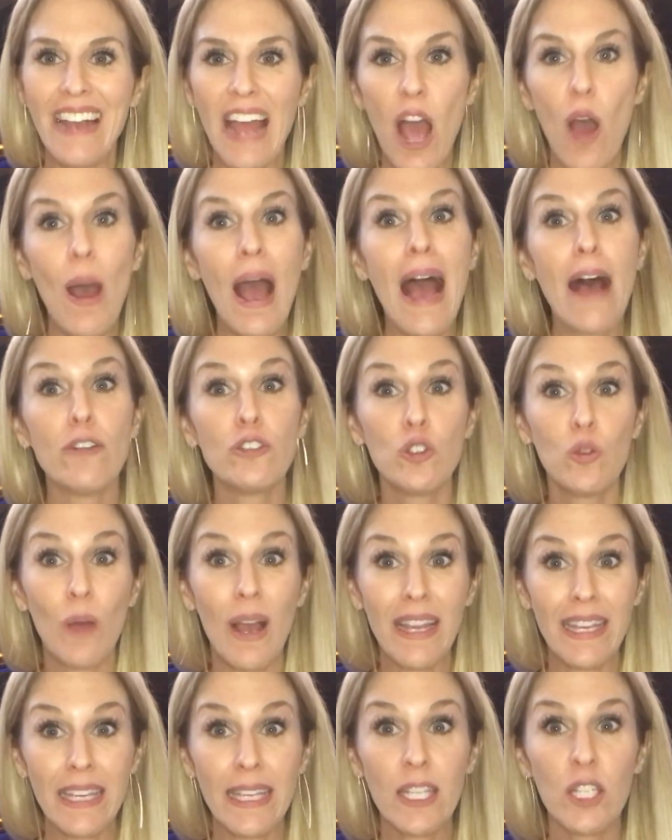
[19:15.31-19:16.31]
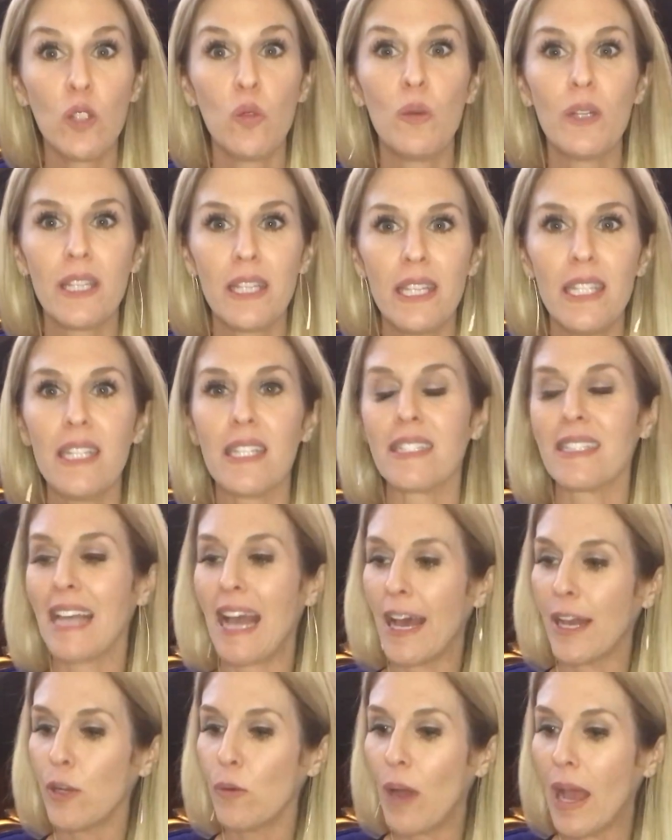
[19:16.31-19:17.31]
Now, how do I heal with this?
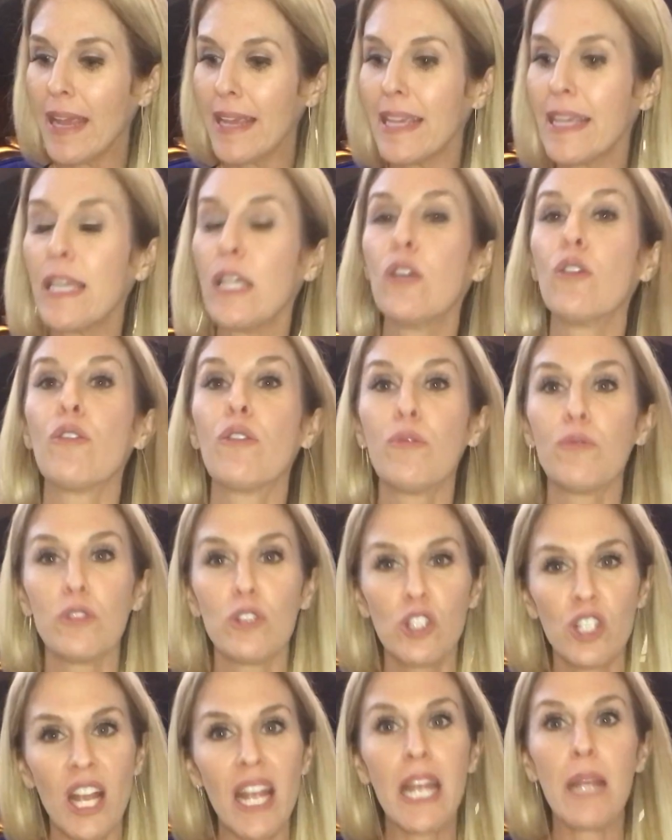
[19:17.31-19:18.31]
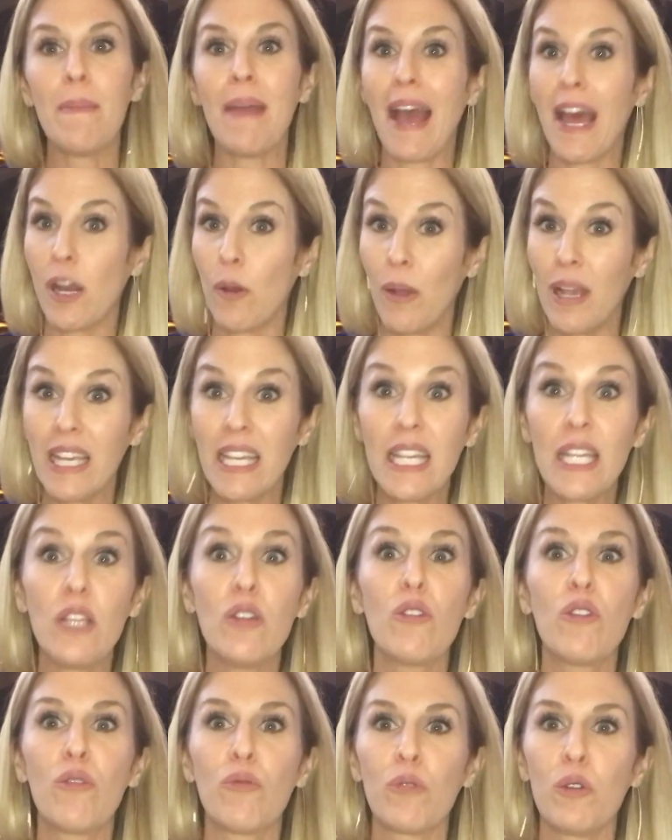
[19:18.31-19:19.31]
How do I heal through shame? How do I
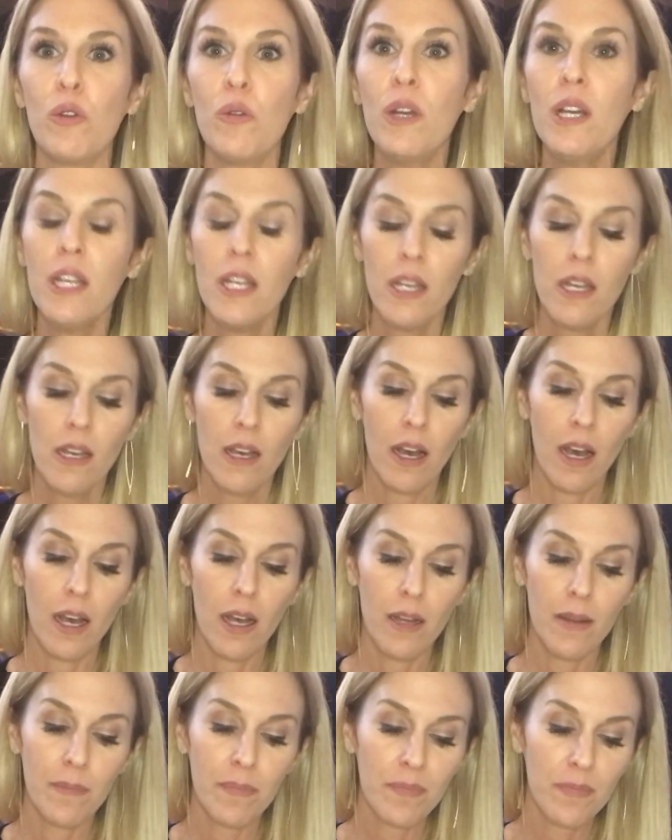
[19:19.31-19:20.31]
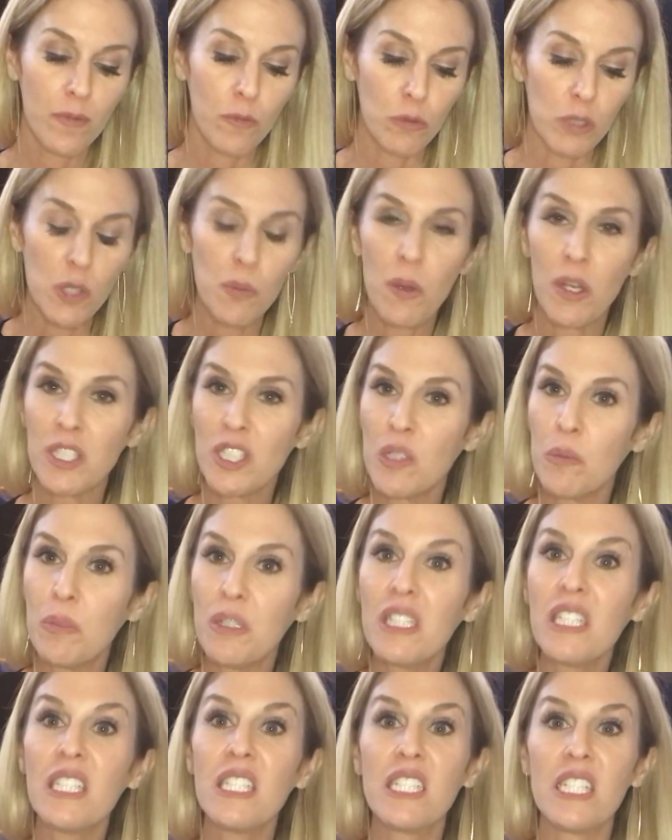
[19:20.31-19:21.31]
heal through um,
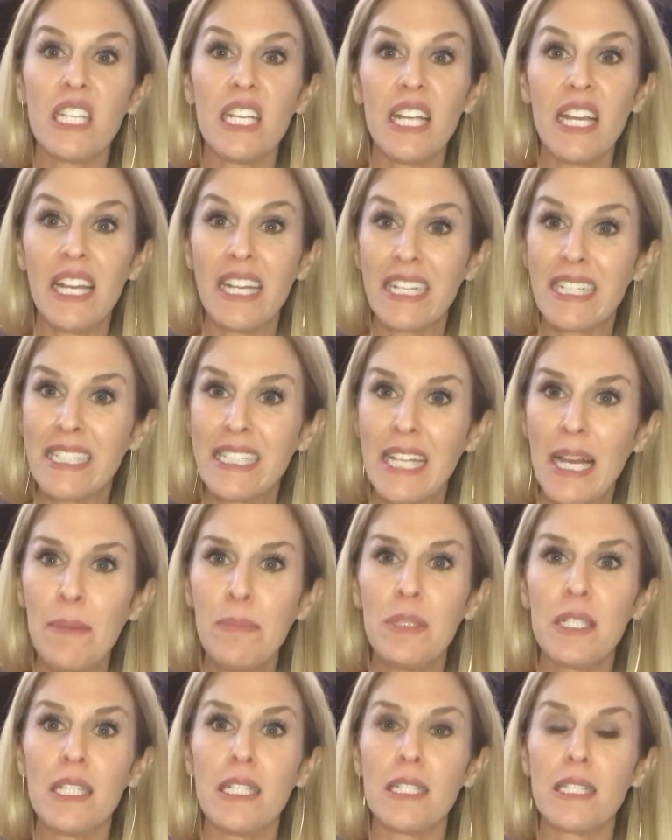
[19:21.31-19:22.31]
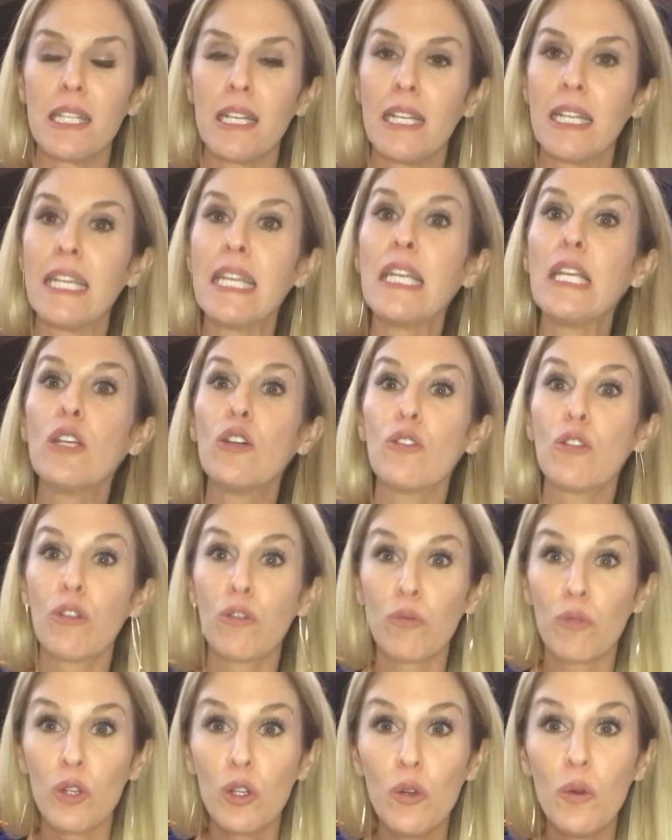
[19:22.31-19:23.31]
responsibility and acceptance and heal
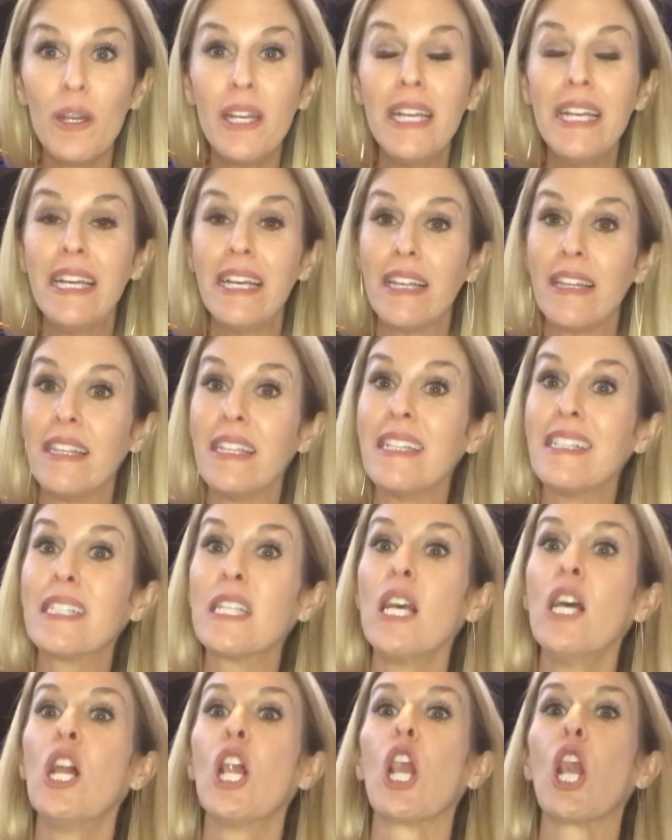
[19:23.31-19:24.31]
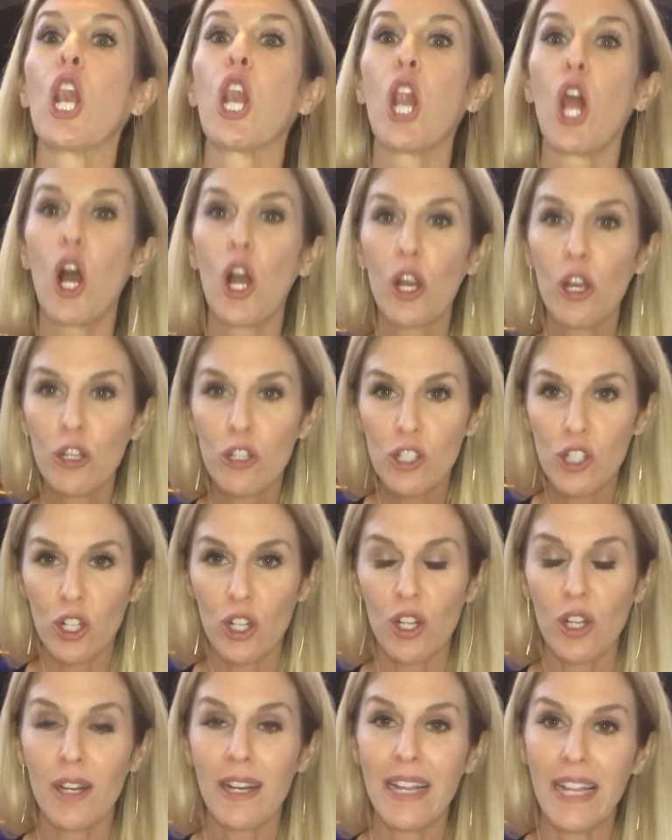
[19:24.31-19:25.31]
through these
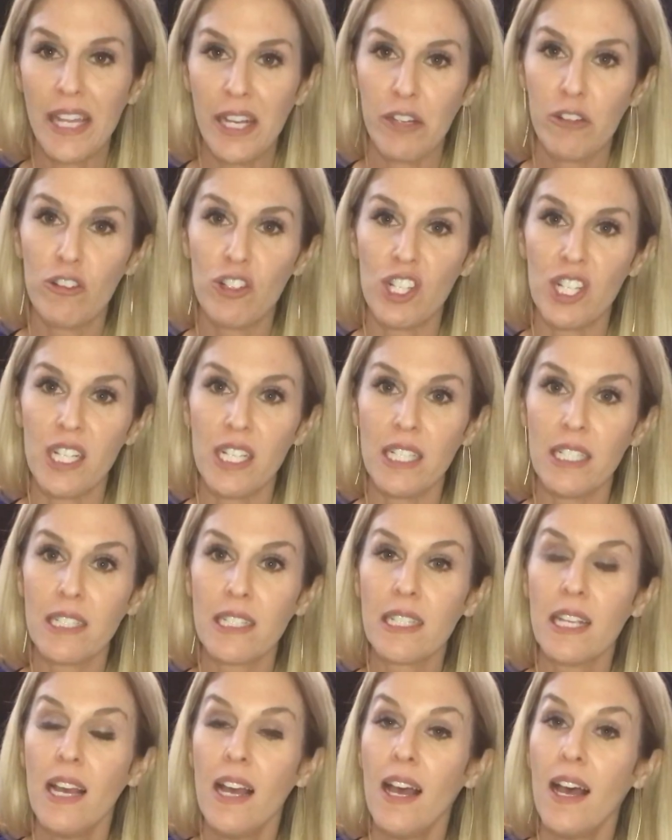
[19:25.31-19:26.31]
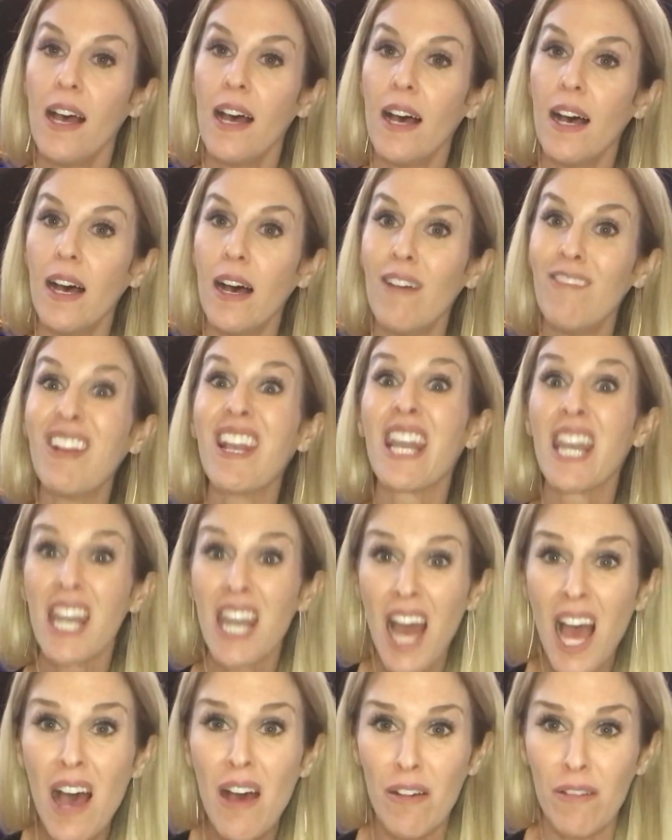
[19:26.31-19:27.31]
larger energies of
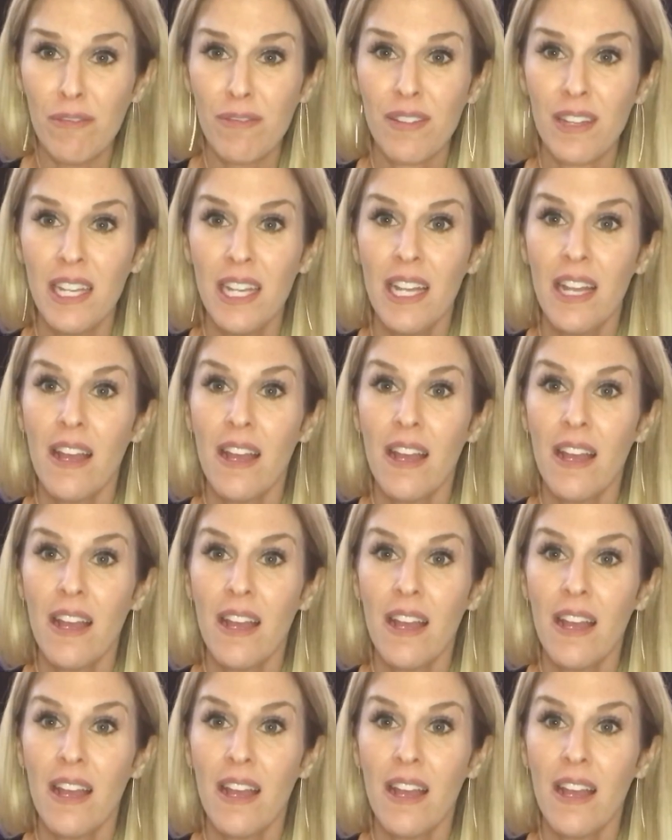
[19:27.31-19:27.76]
love?